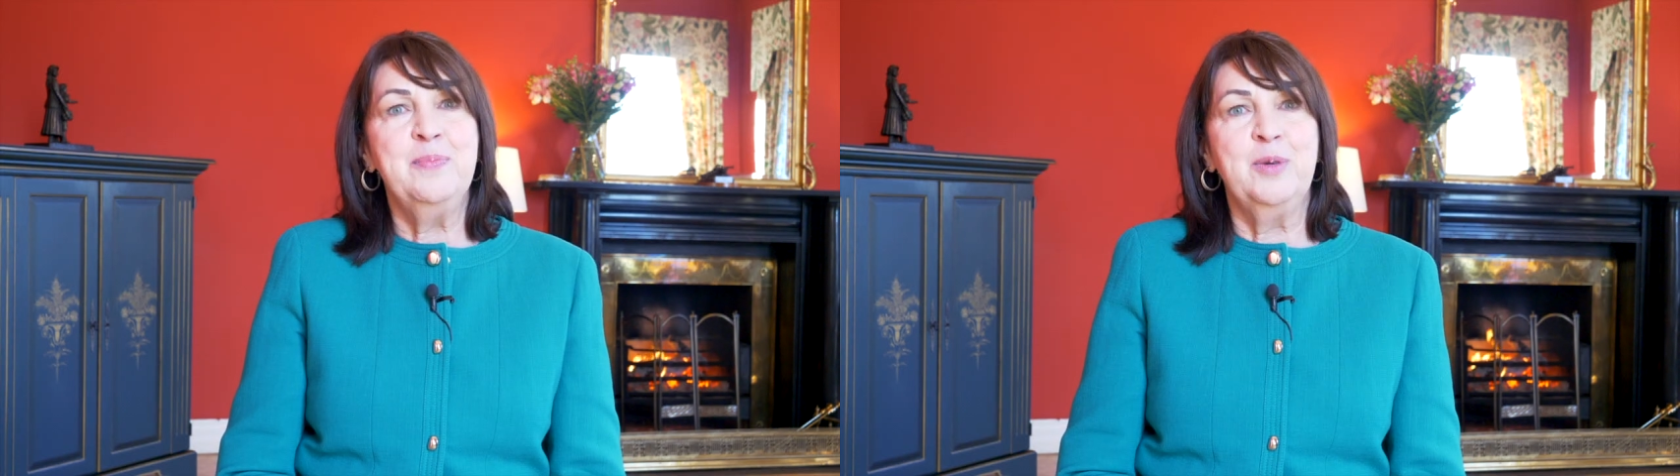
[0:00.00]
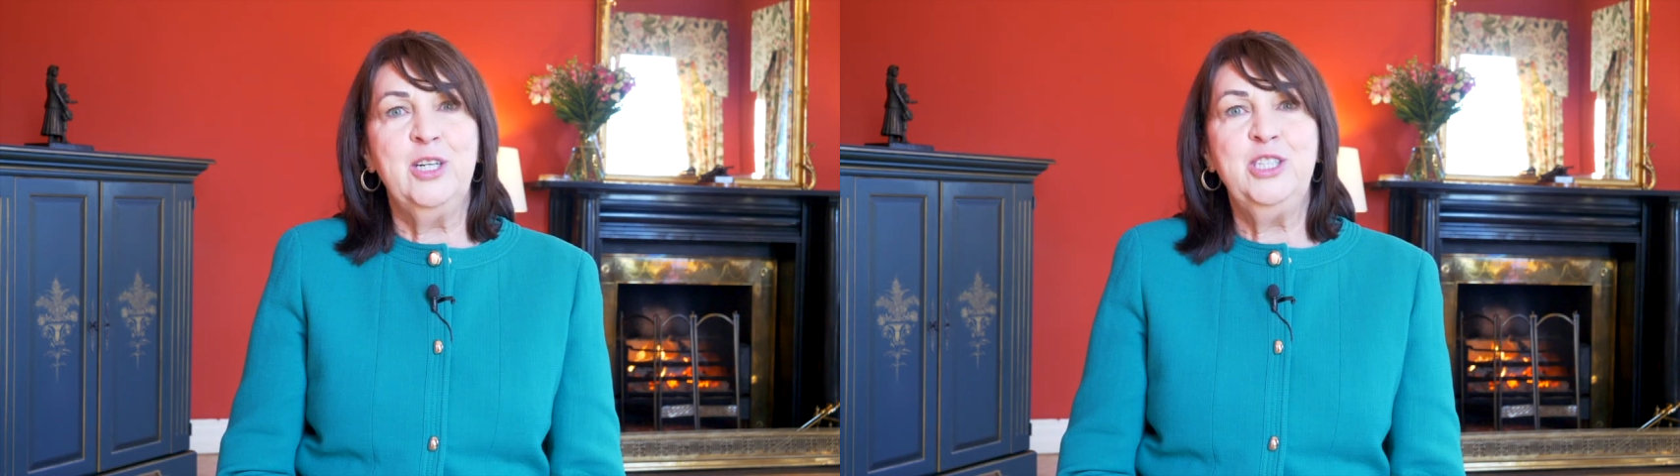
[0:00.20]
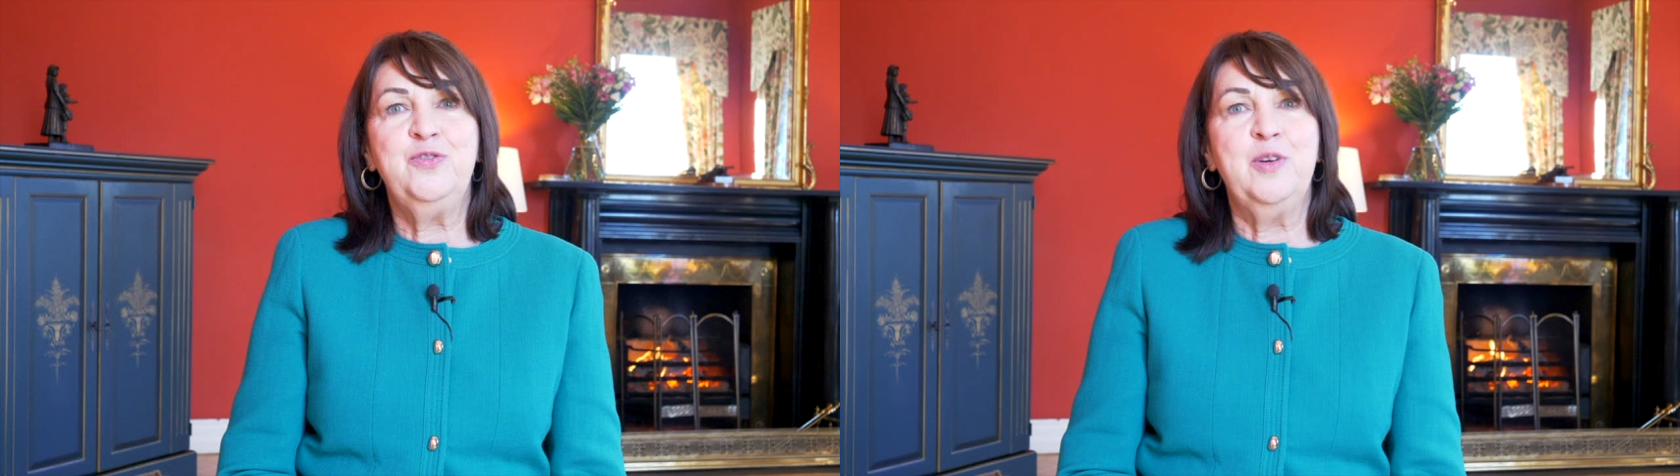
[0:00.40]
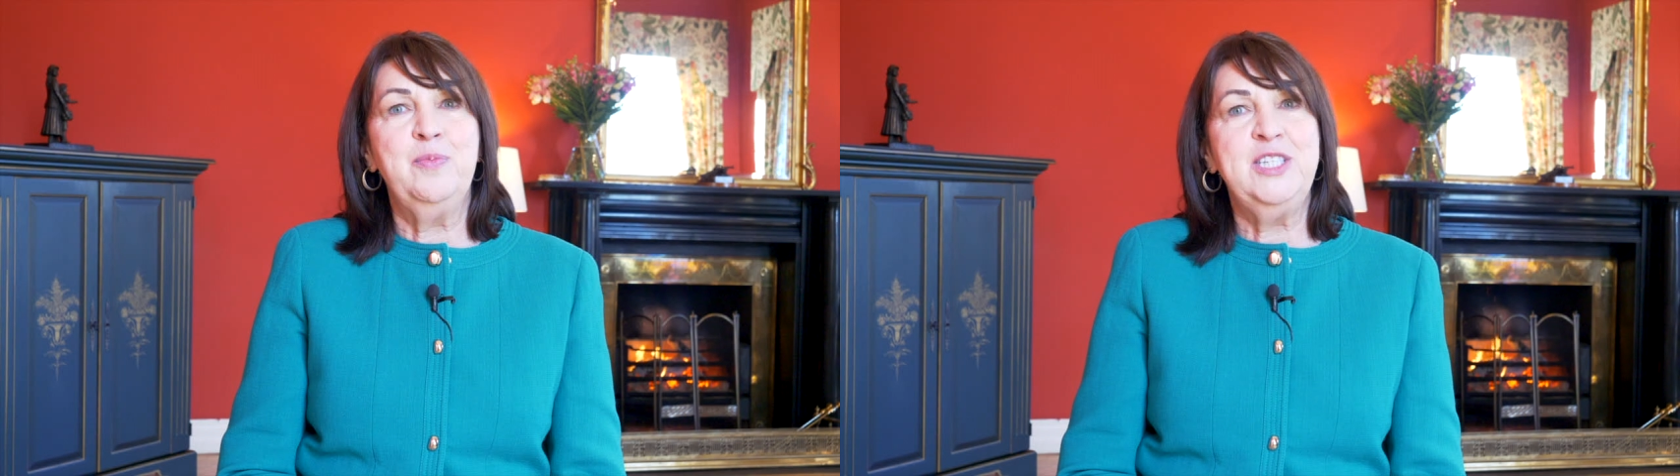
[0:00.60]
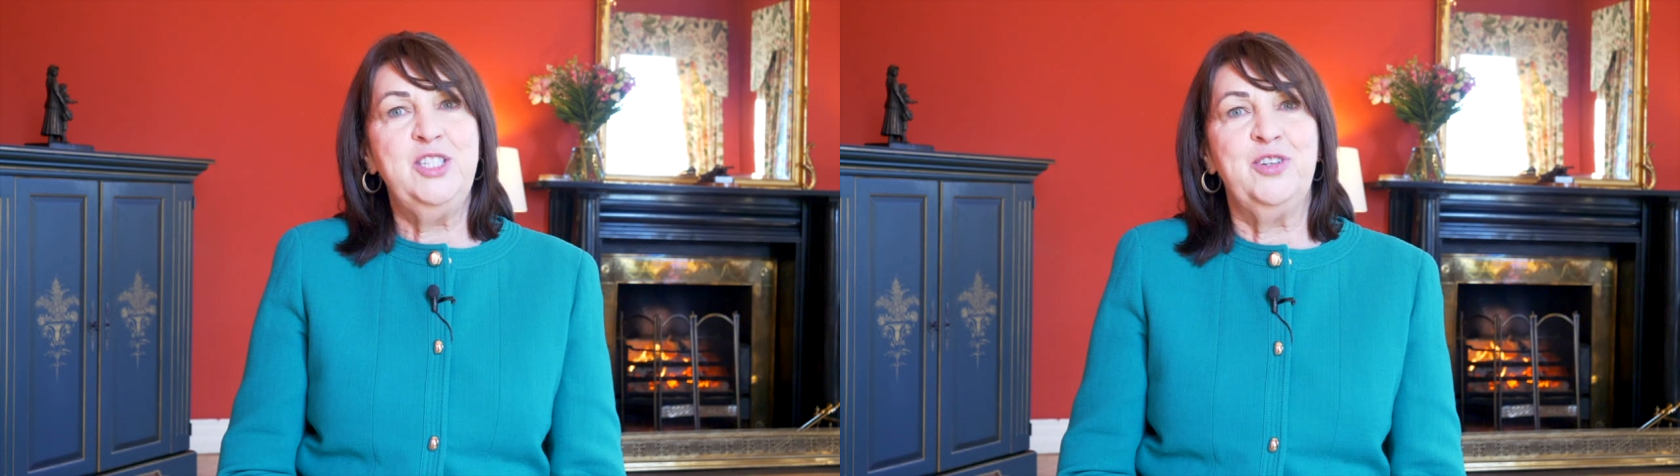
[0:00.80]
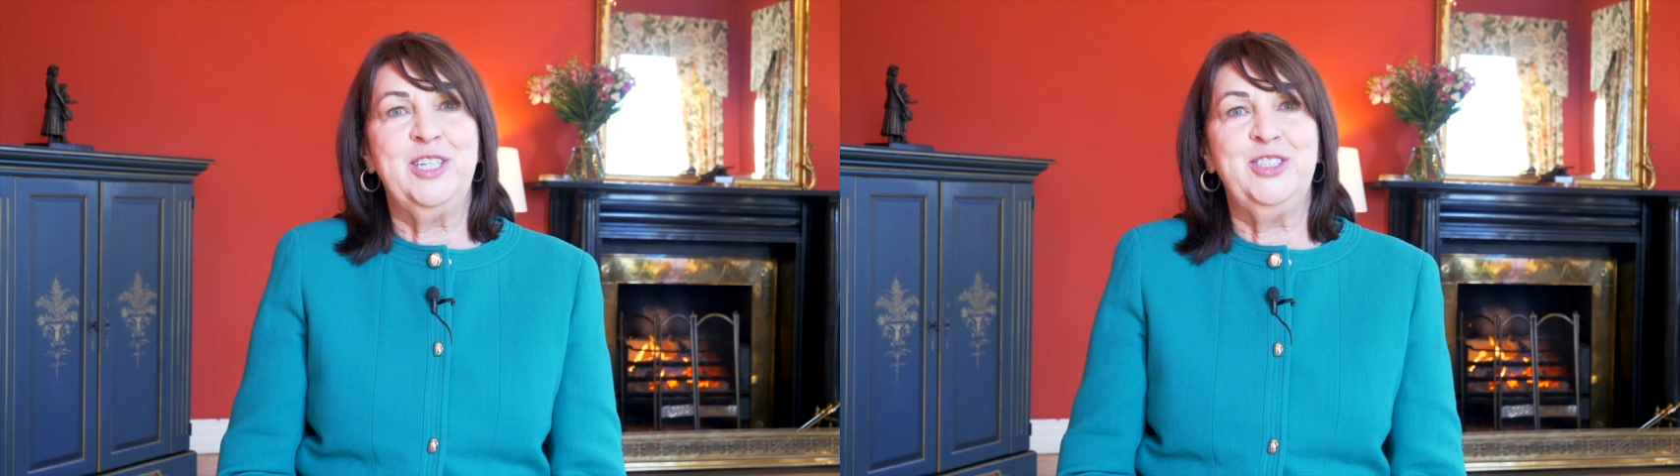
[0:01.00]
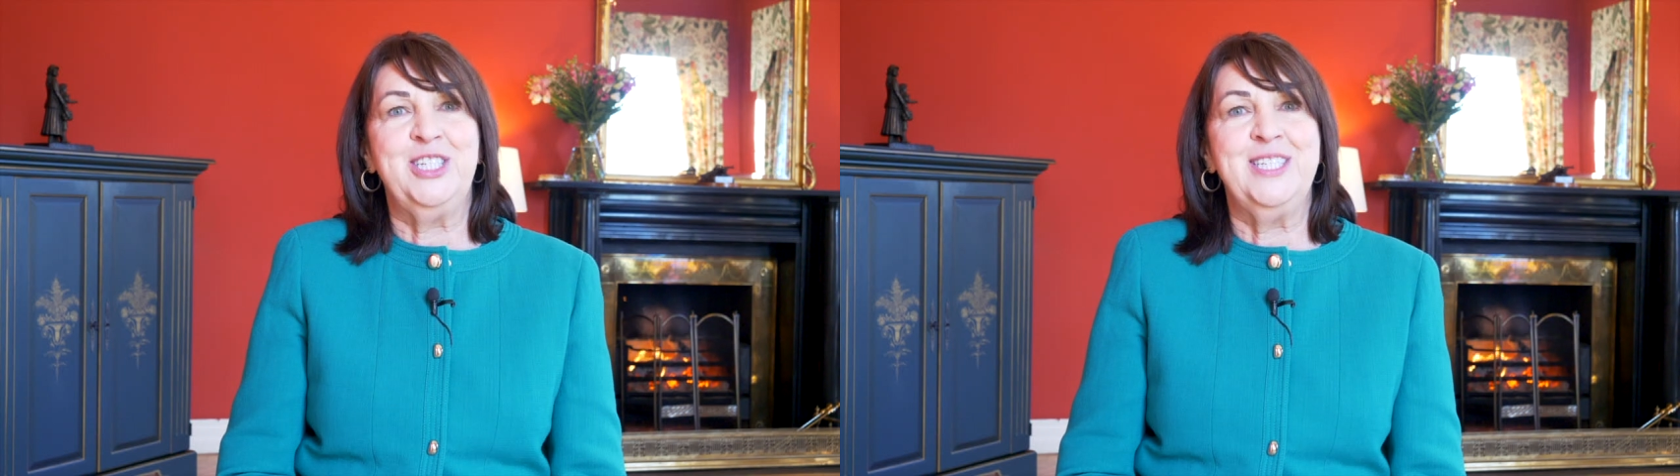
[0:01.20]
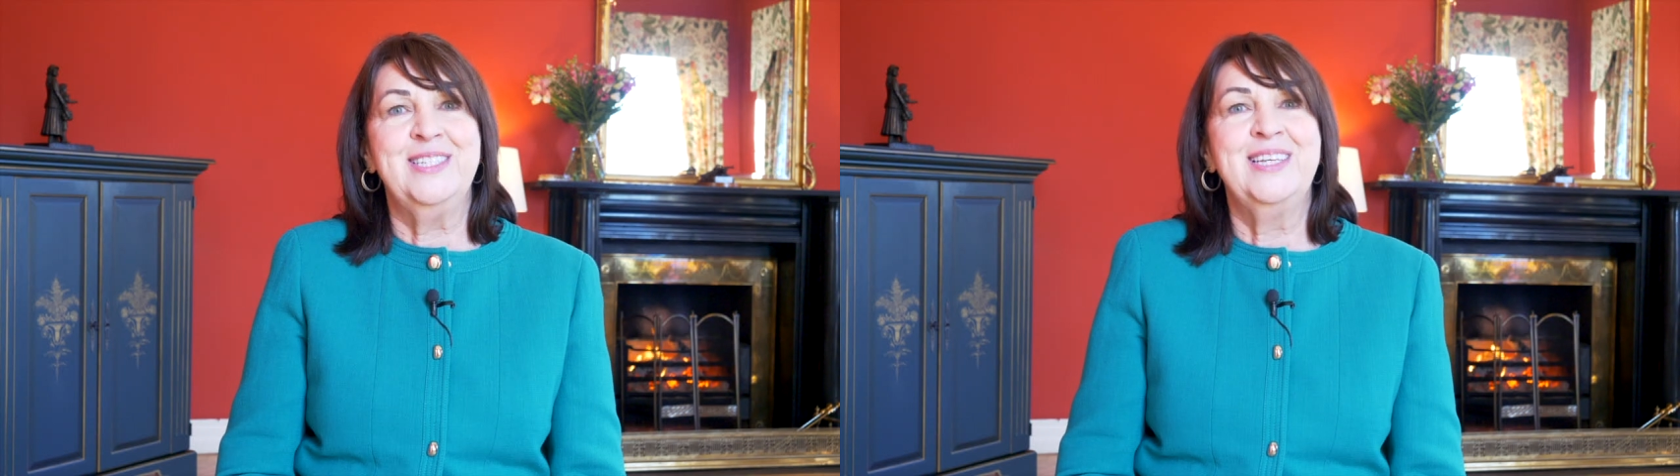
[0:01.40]
emerge from
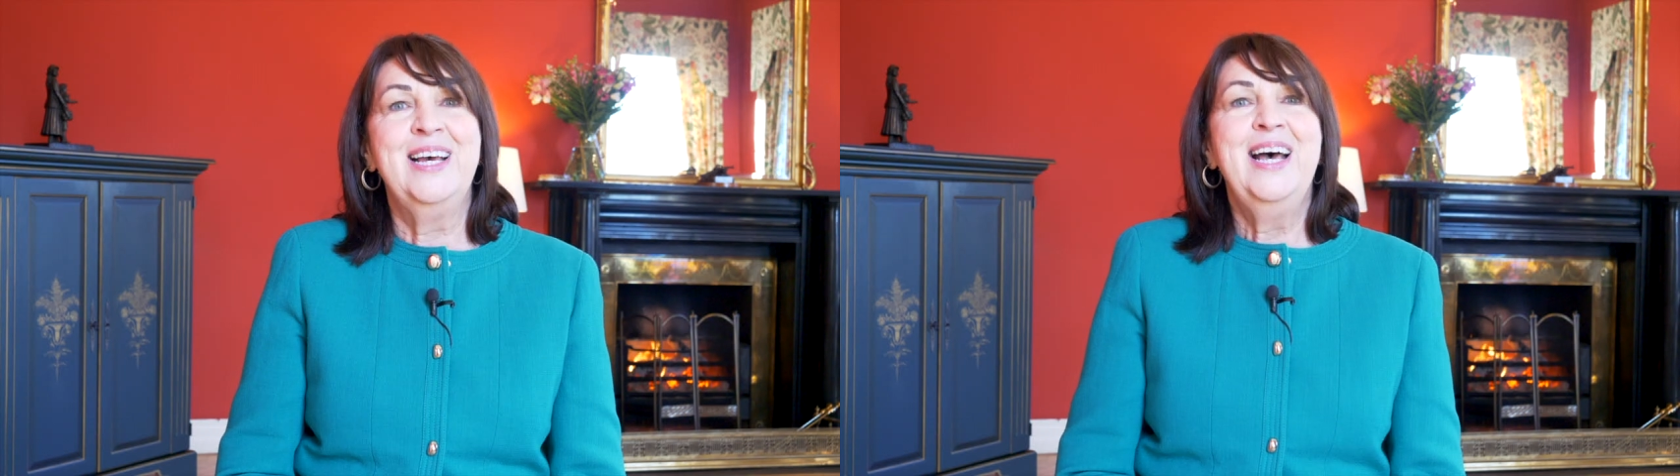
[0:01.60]
restrictions,